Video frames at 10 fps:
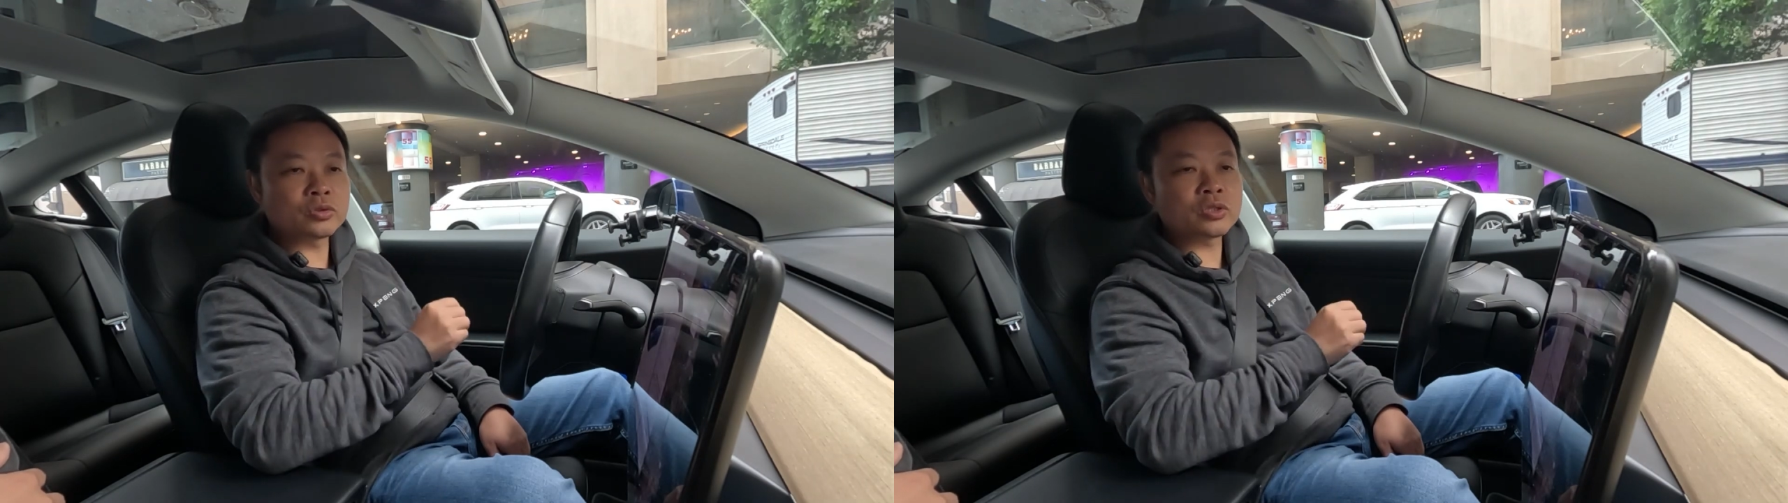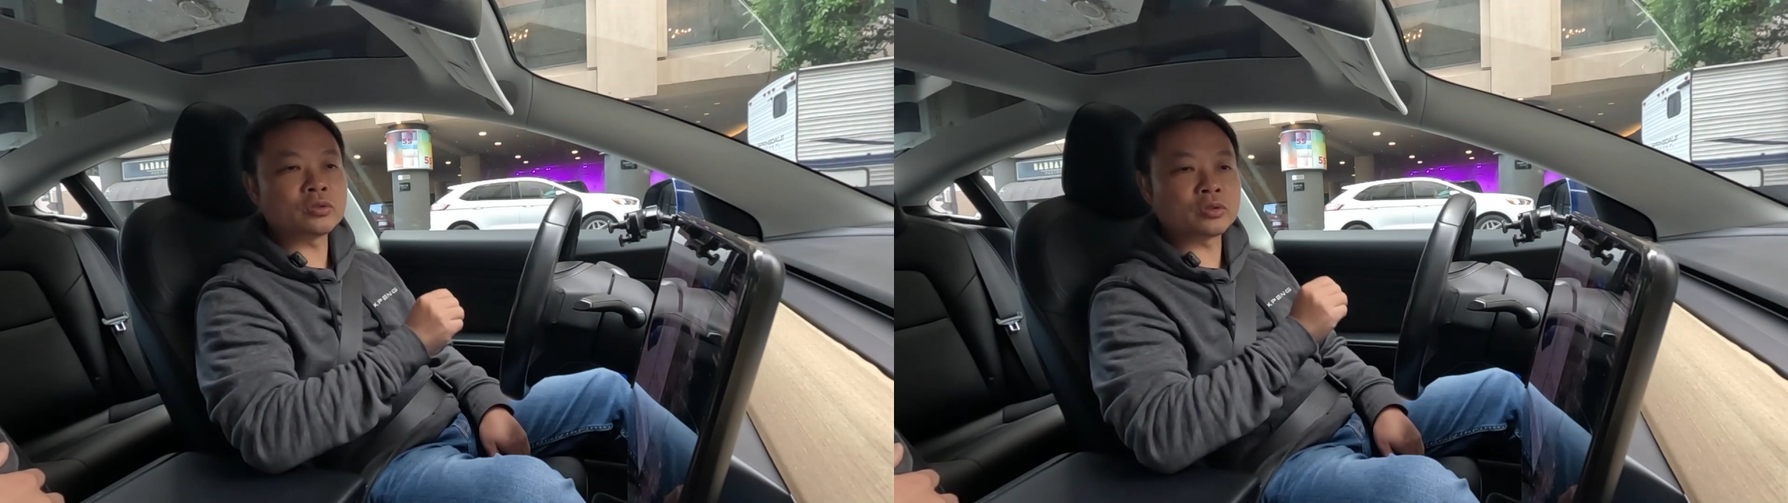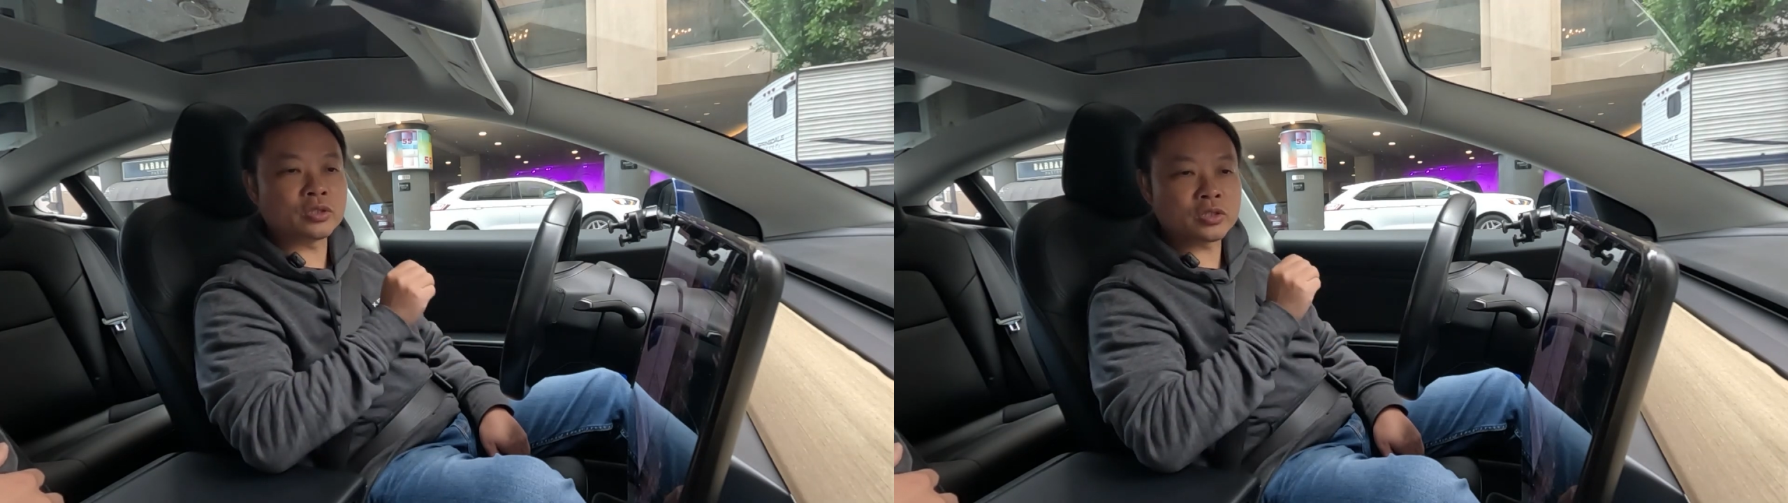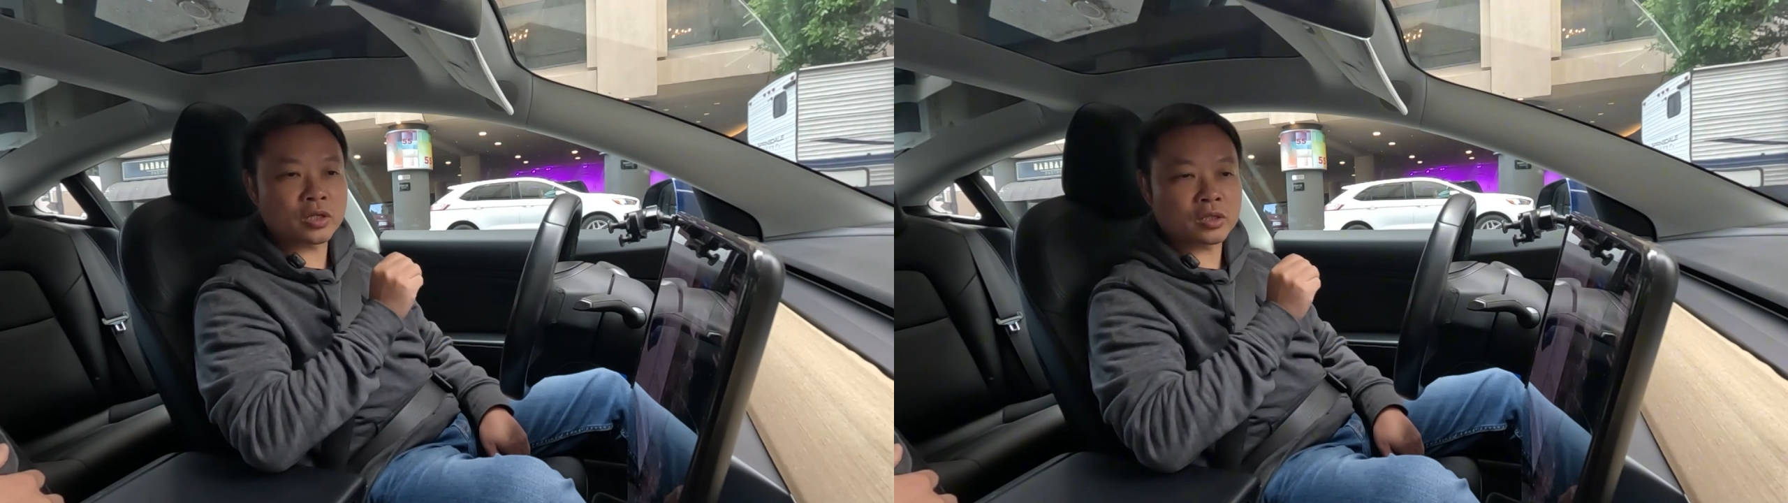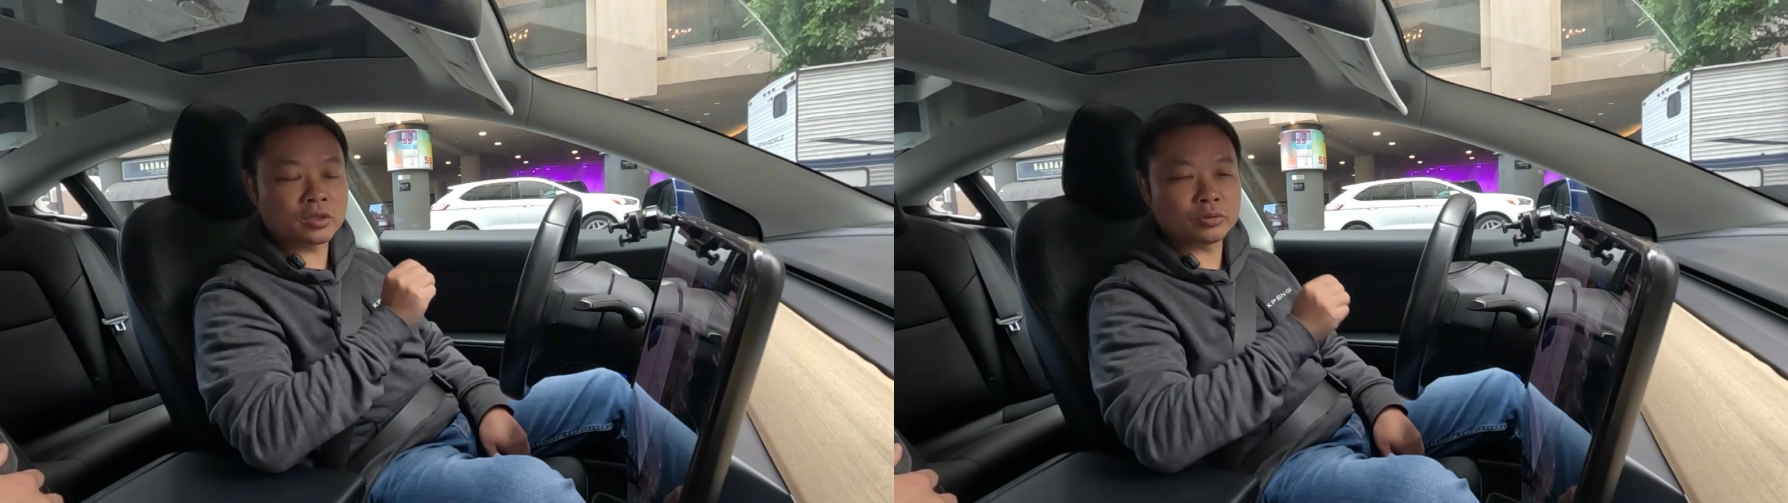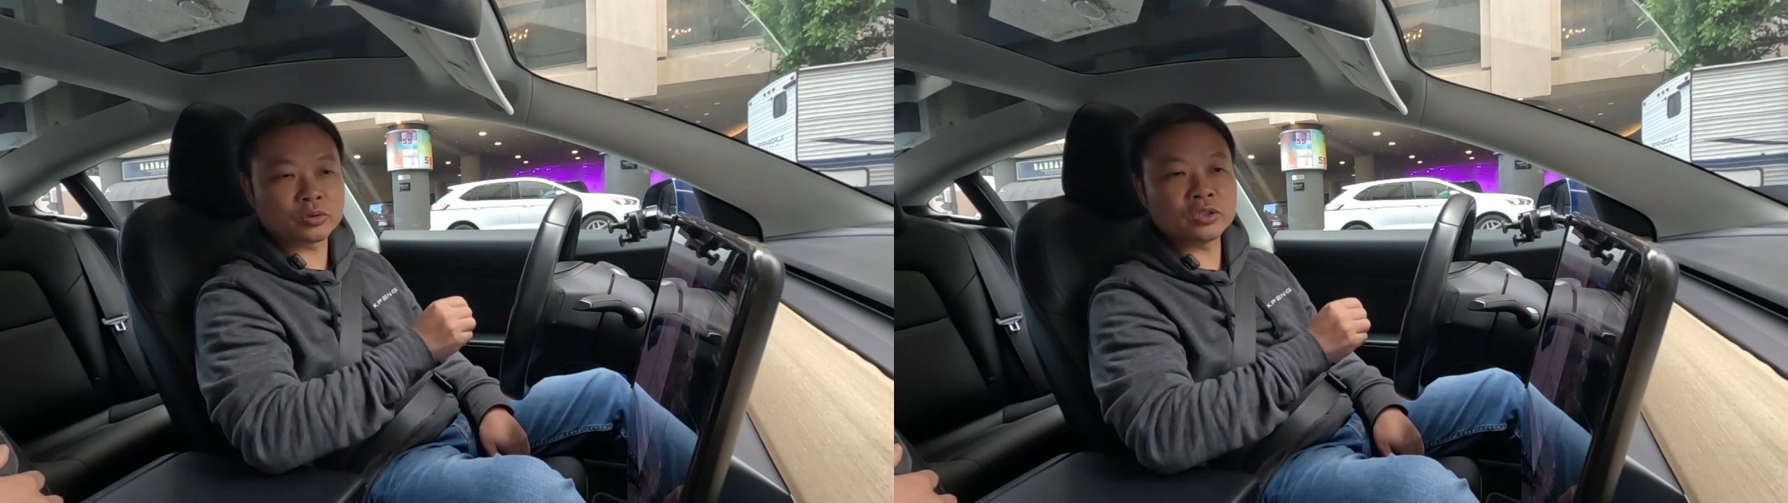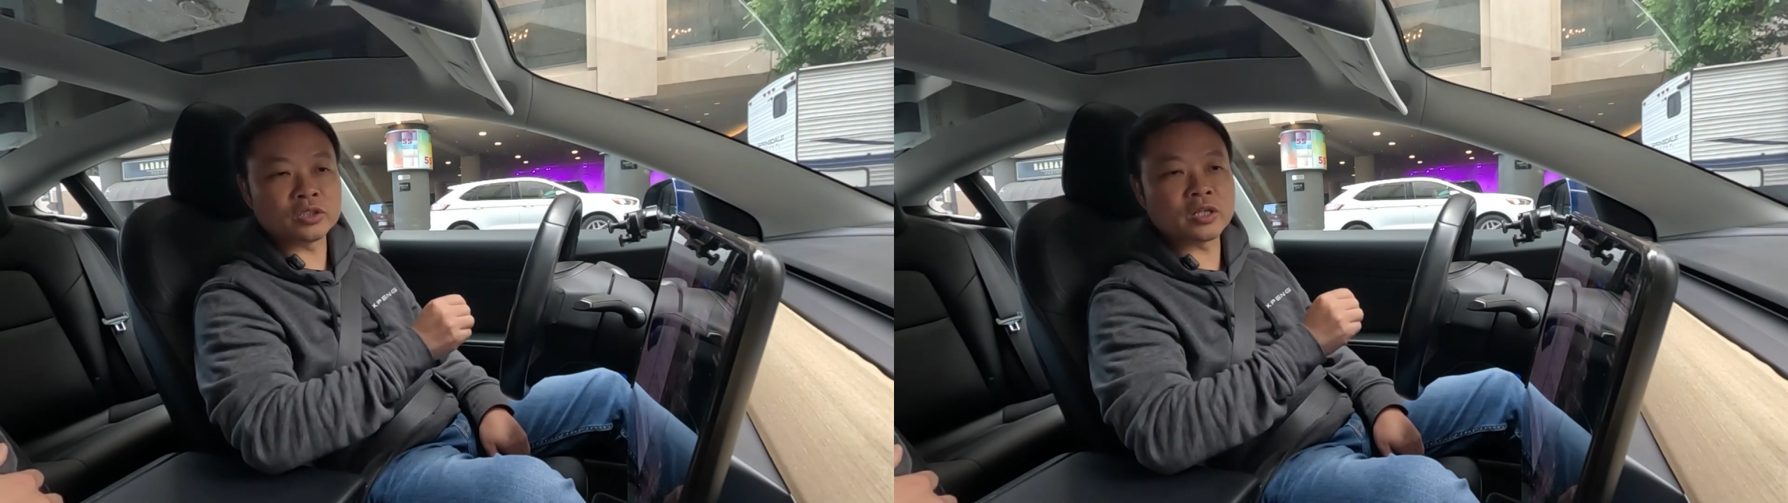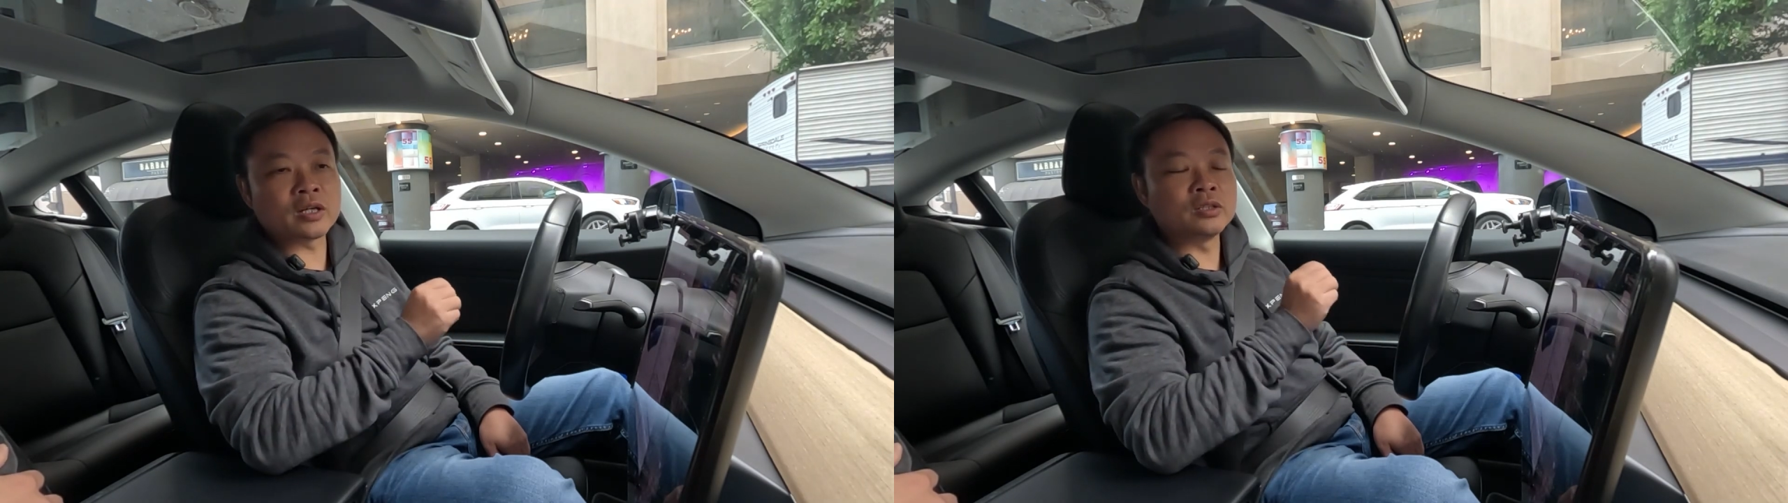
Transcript: the uh, functionality,